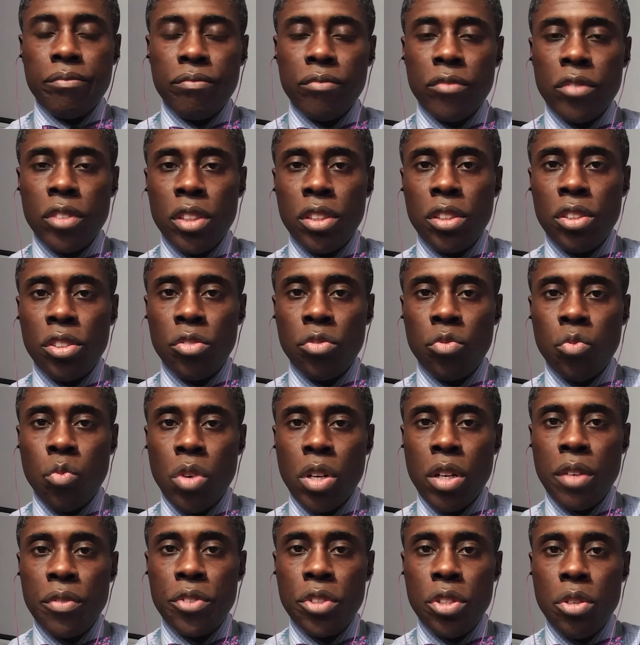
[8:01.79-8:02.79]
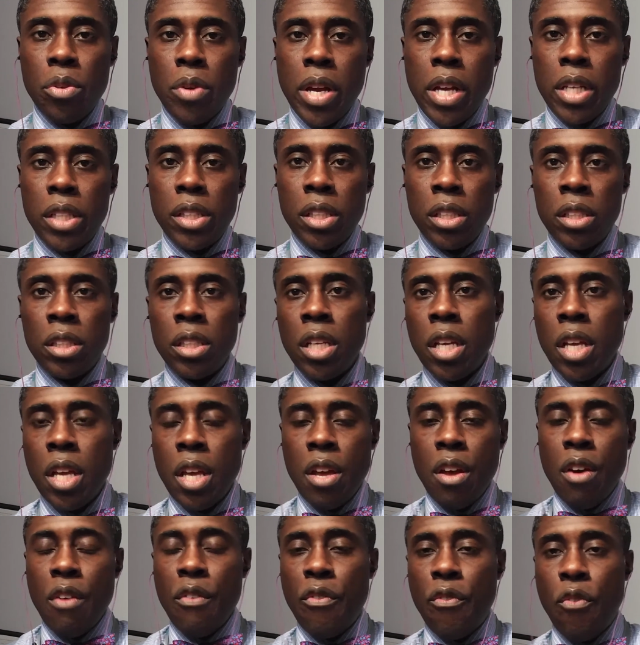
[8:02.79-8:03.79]
This is one of two S's
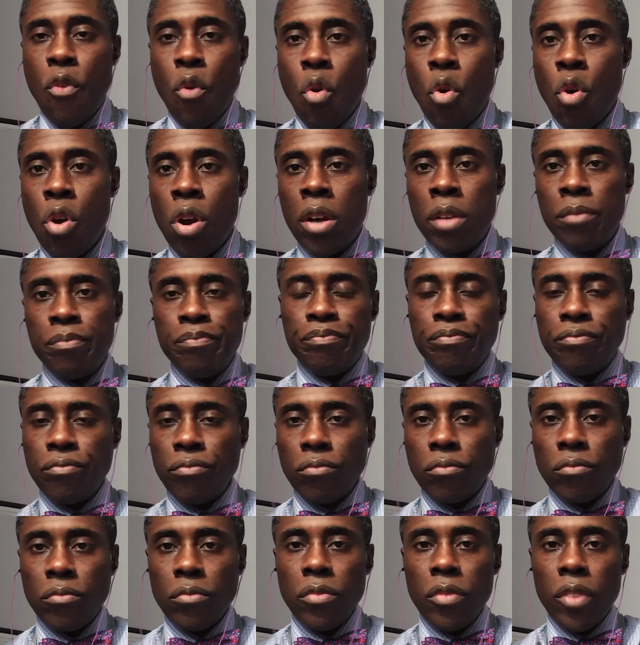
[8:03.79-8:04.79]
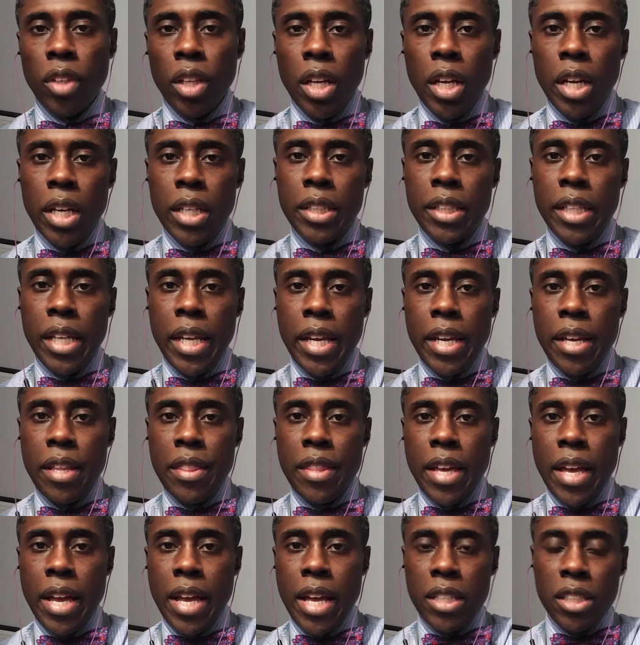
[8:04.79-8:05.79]
for ADEA.
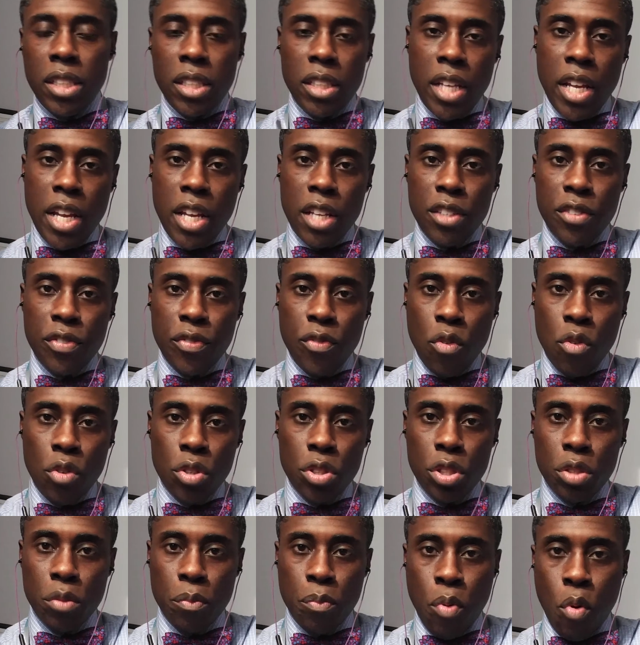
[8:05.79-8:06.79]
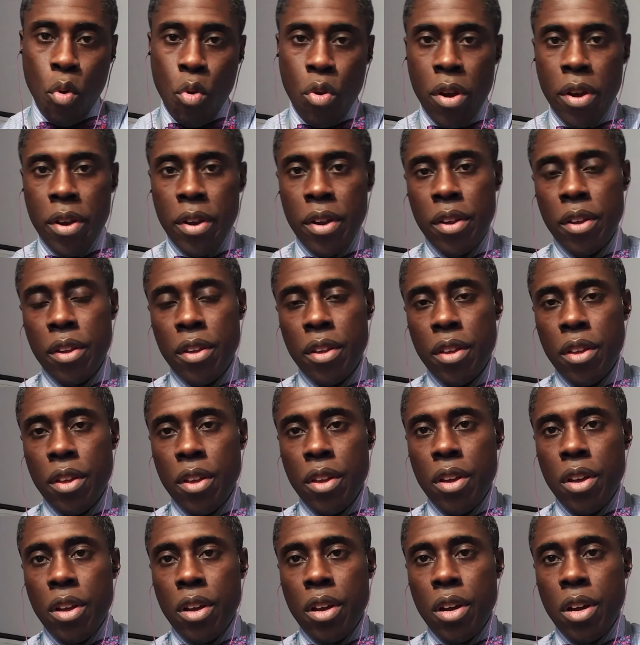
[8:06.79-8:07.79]
The S stands for support.
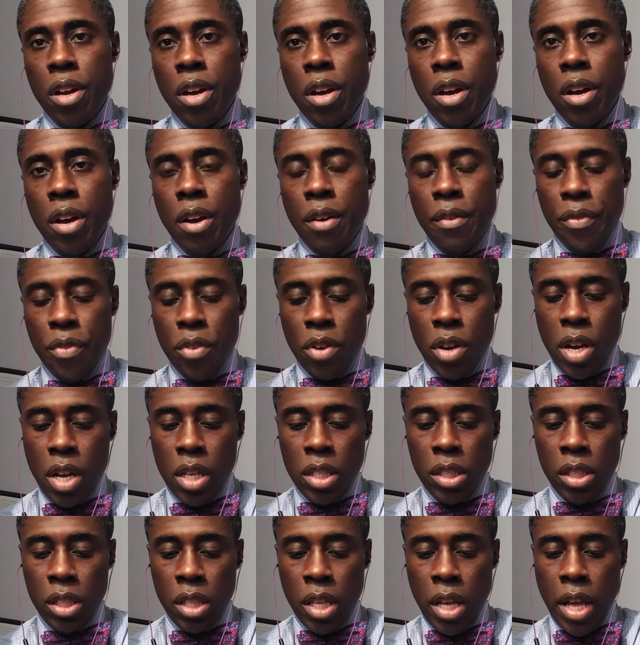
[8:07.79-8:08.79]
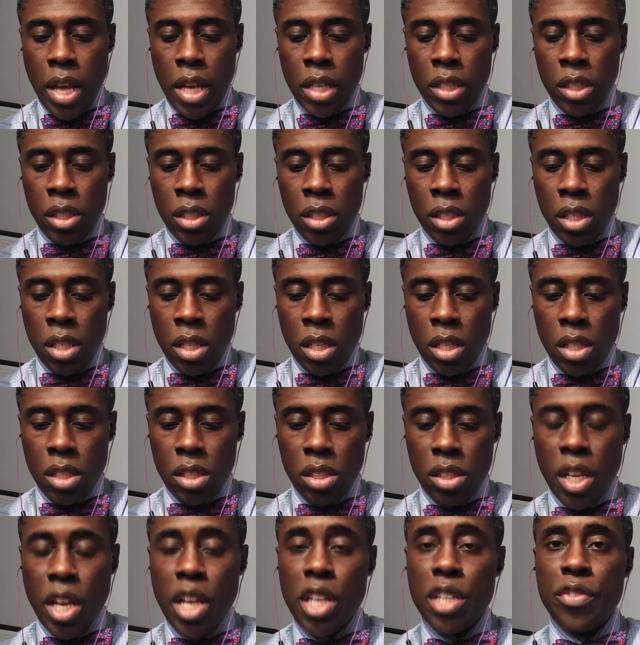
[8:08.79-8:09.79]
For us, the S
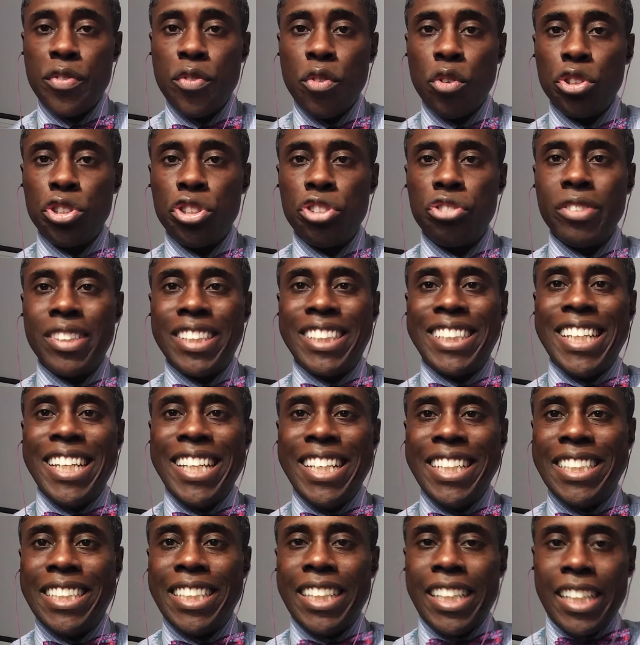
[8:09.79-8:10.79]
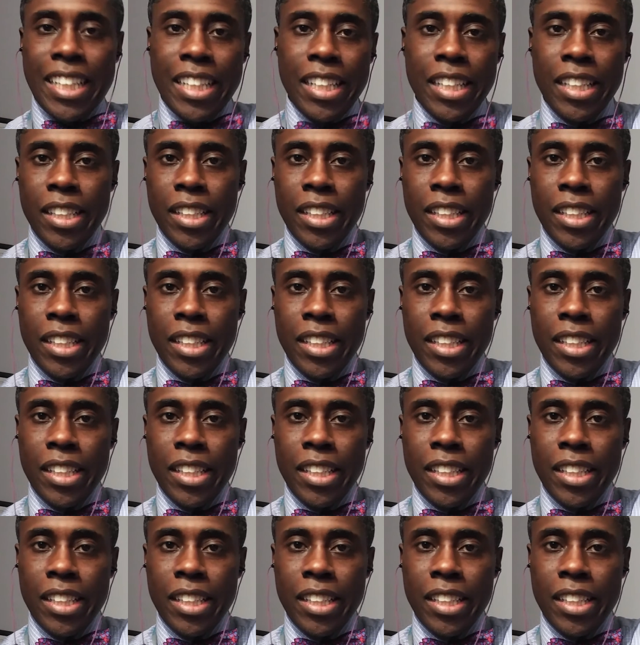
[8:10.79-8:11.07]
stands for strategic.